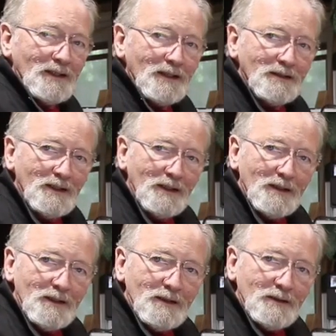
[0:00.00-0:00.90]
that
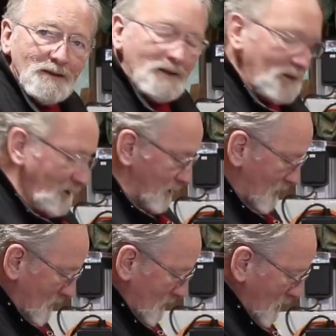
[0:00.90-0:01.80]
the
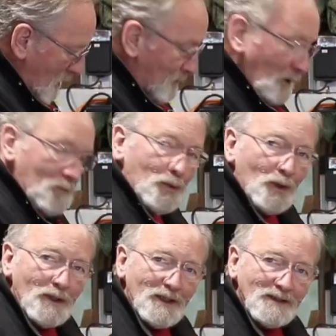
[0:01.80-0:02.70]
upper
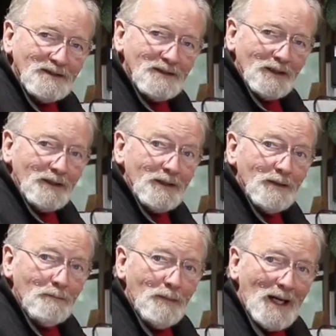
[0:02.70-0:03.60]
pulley had slid
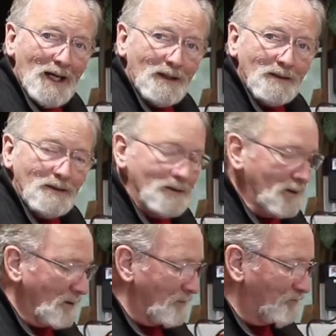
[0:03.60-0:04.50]
back a
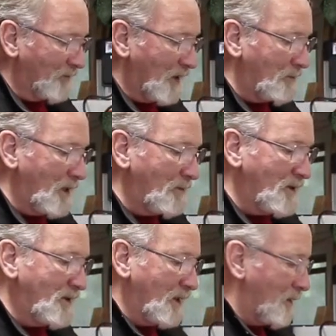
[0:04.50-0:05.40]
little, it made me
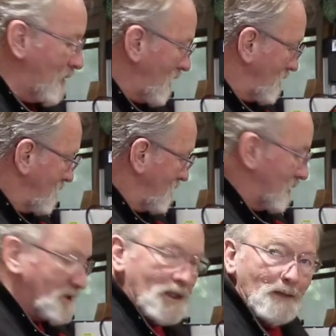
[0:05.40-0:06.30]
think about
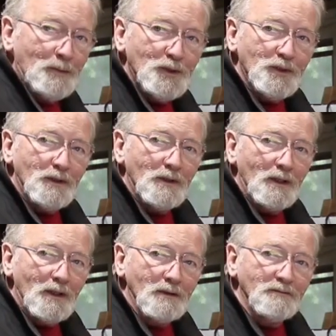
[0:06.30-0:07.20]
the temperature
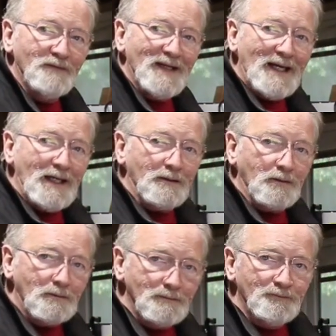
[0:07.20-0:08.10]
of the handle.